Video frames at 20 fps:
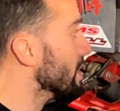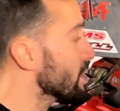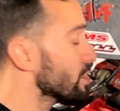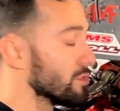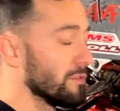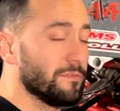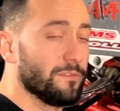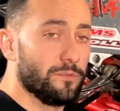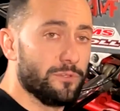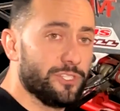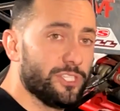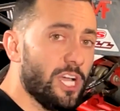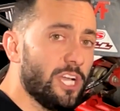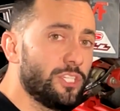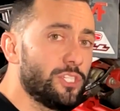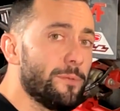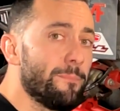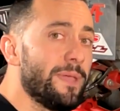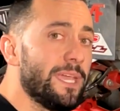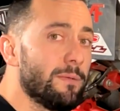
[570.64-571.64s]
So for such
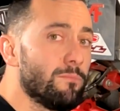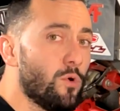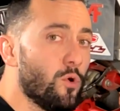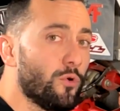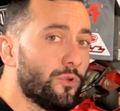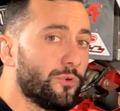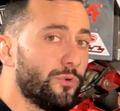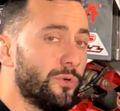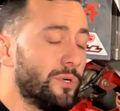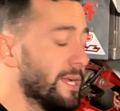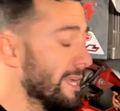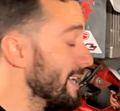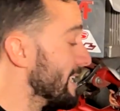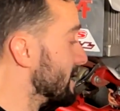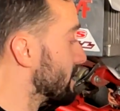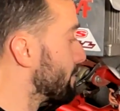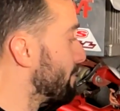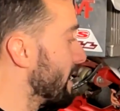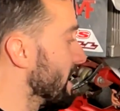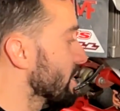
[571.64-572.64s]
a big motor,
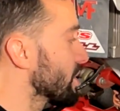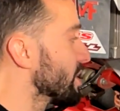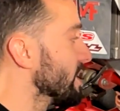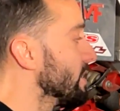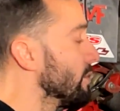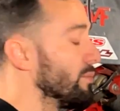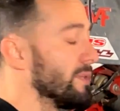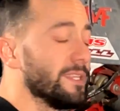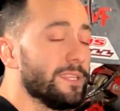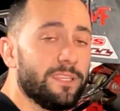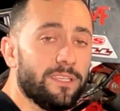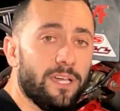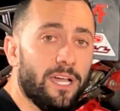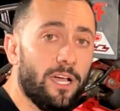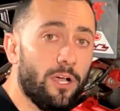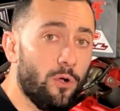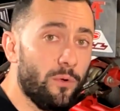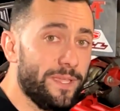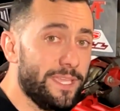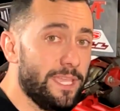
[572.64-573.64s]
especially with the
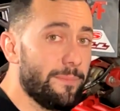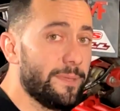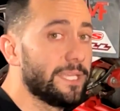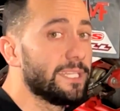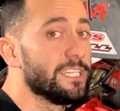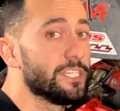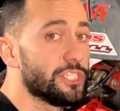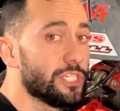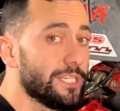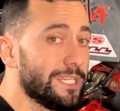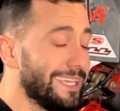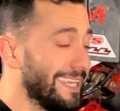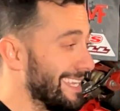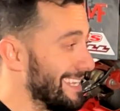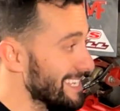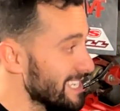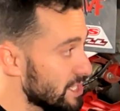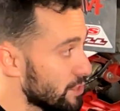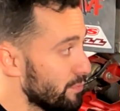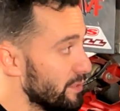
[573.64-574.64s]
OEM ignition, it
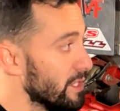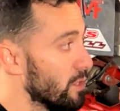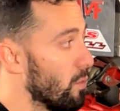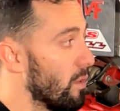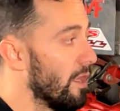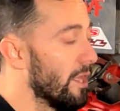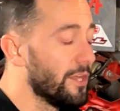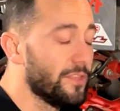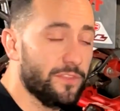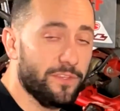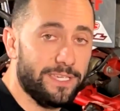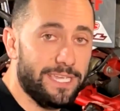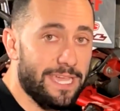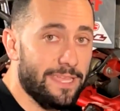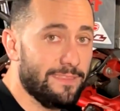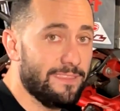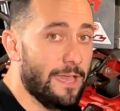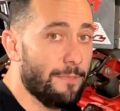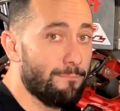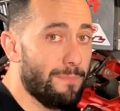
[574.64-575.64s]
is required to get
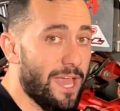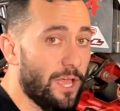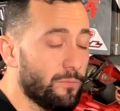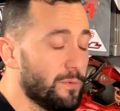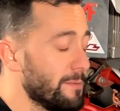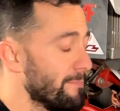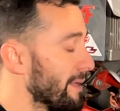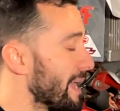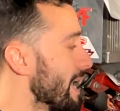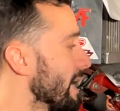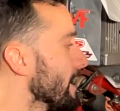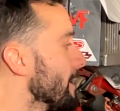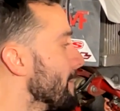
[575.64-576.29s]
that battery pack.